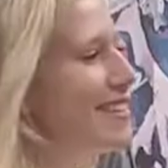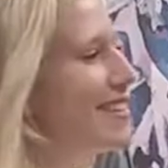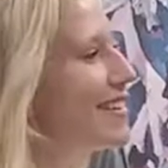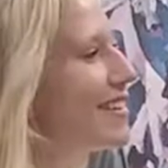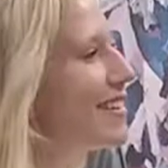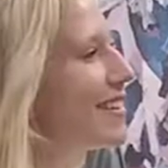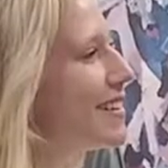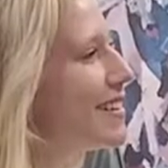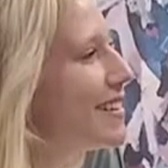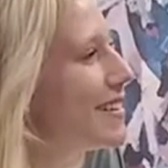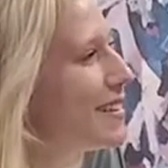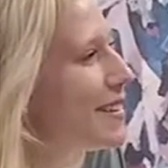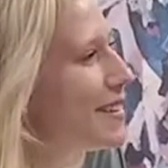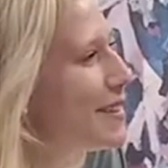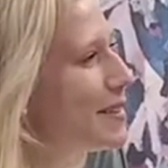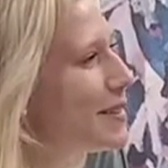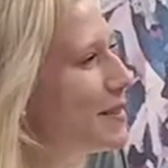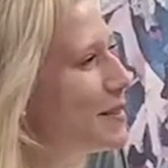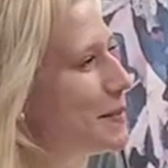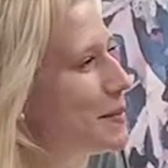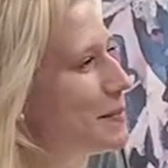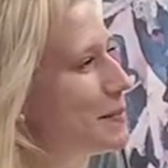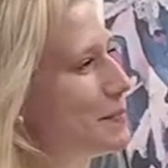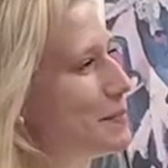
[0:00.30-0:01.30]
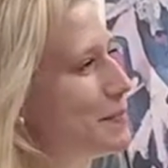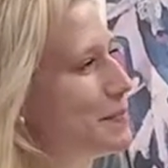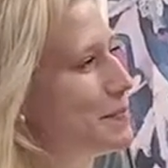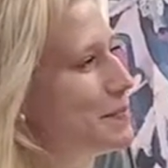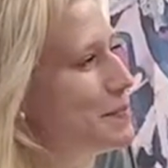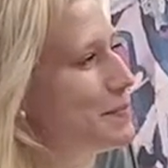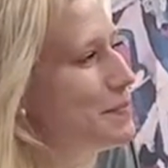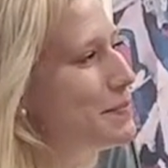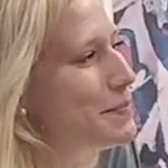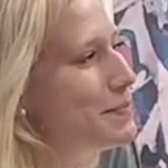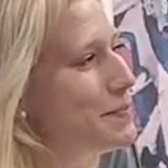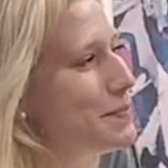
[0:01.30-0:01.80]

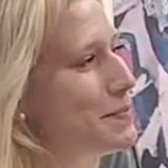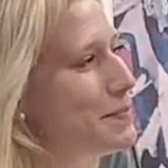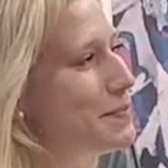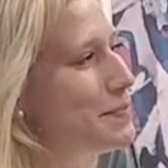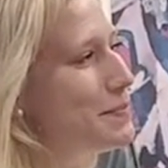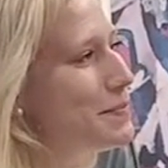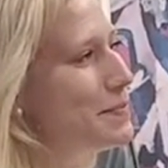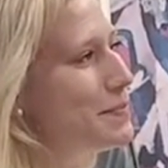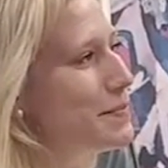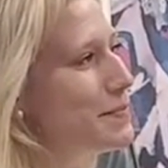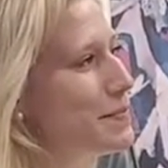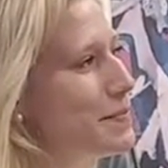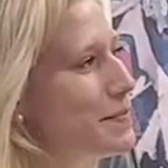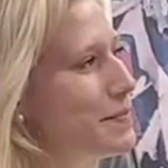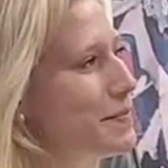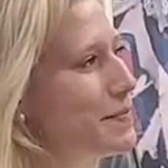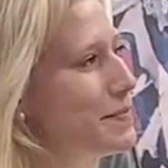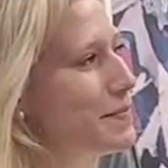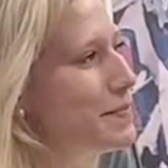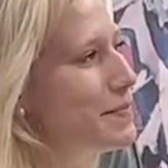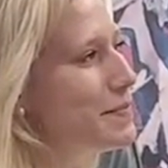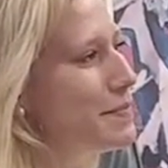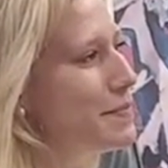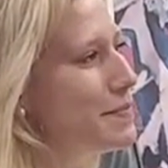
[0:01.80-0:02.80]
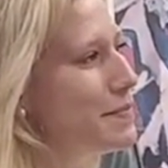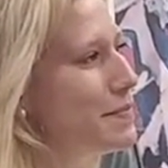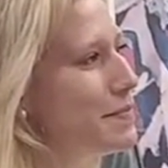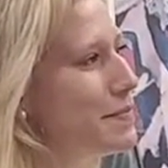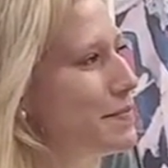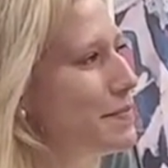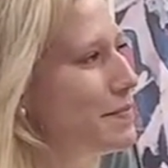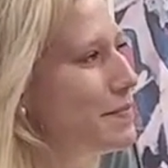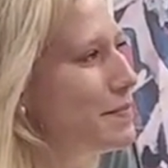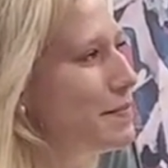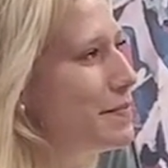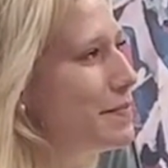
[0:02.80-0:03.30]

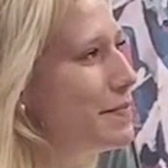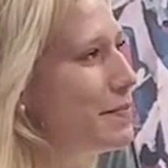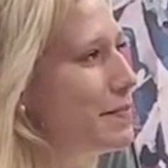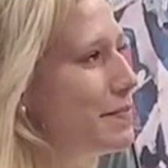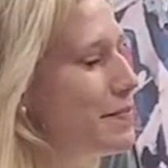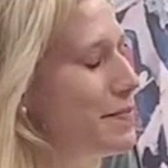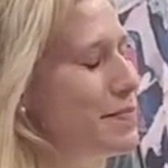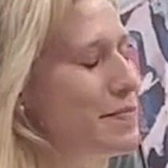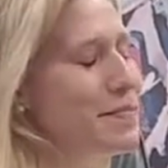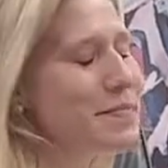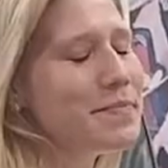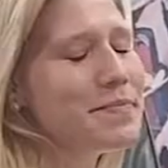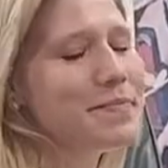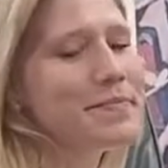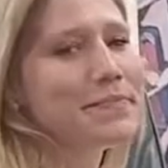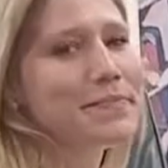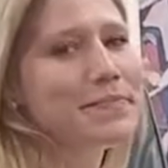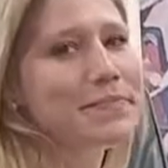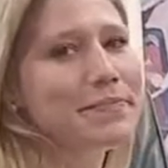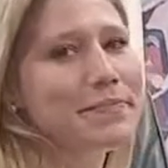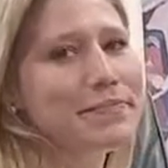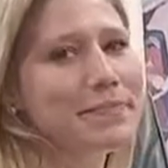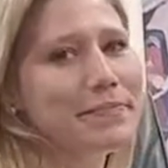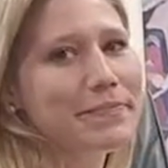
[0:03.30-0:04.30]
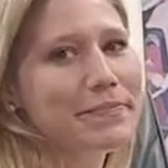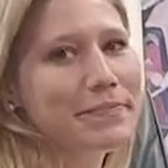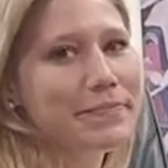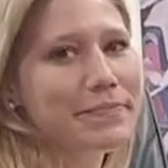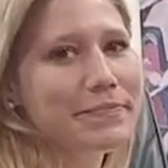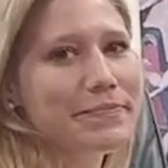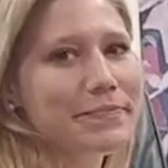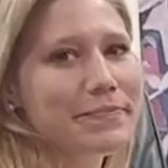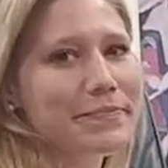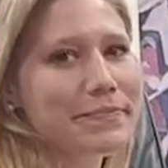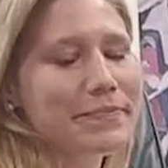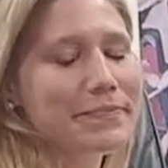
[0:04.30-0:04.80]

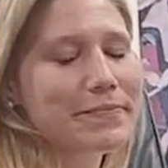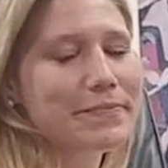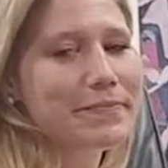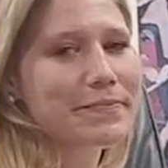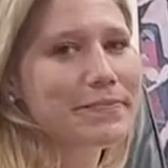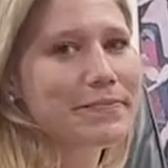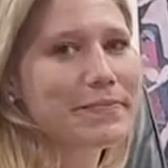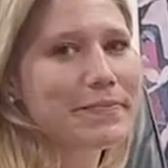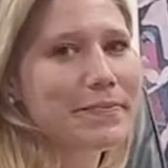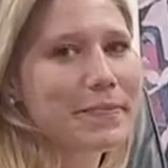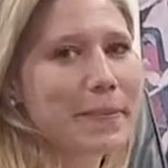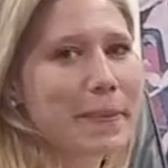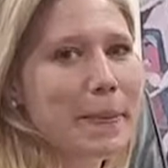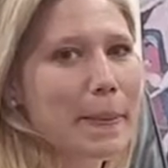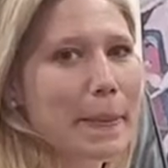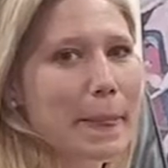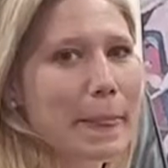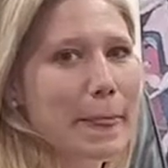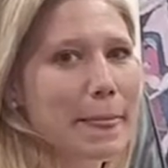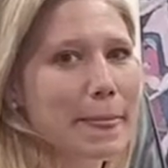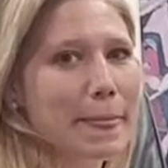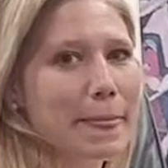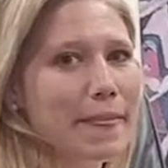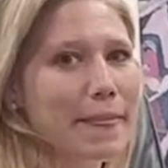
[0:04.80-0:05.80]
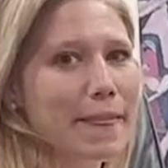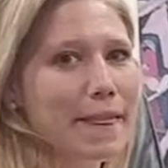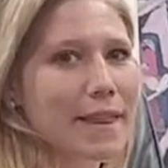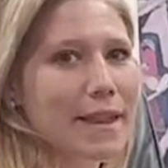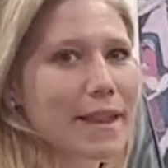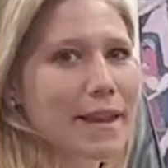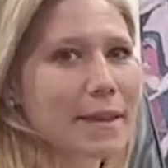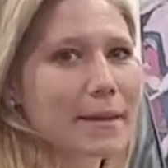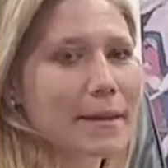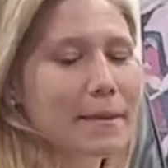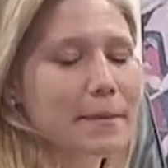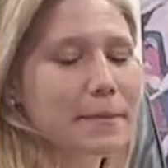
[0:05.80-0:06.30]

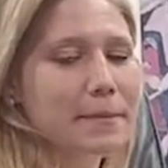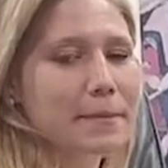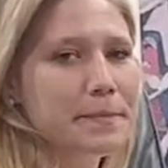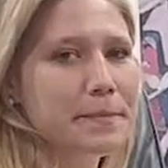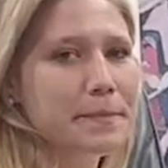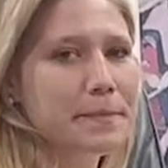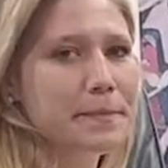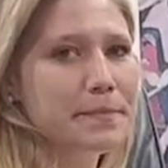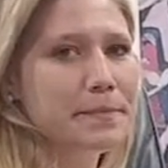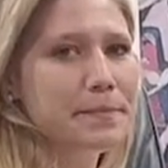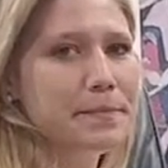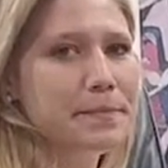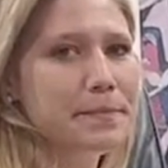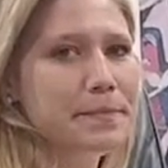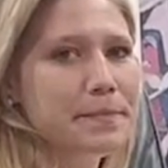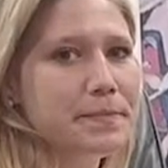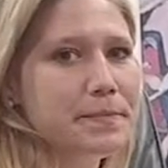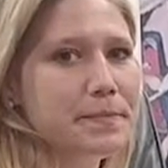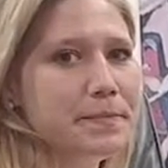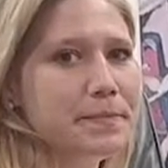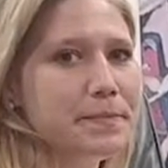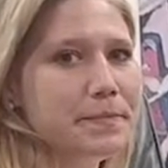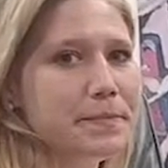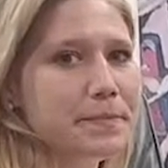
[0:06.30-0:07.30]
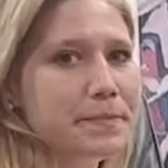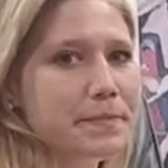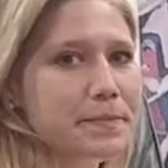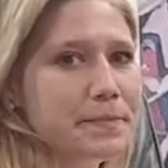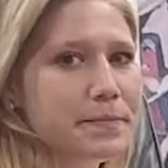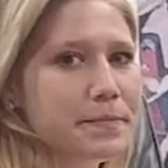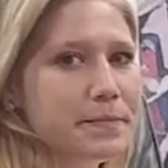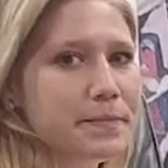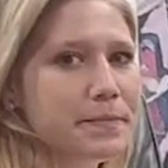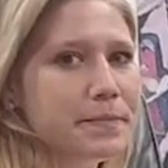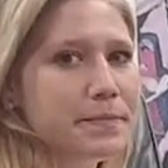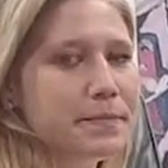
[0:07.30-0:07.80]

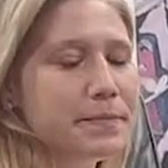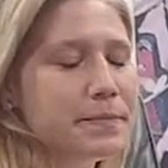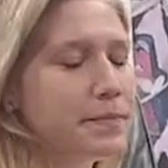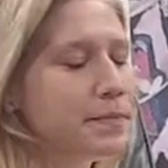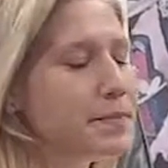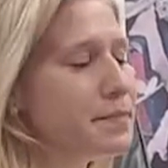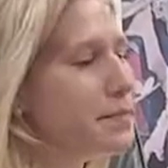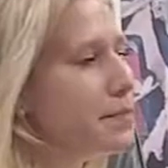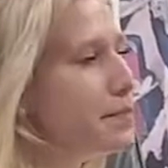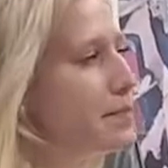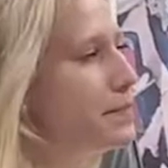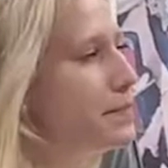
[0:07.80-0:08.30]
This person isn't speaking.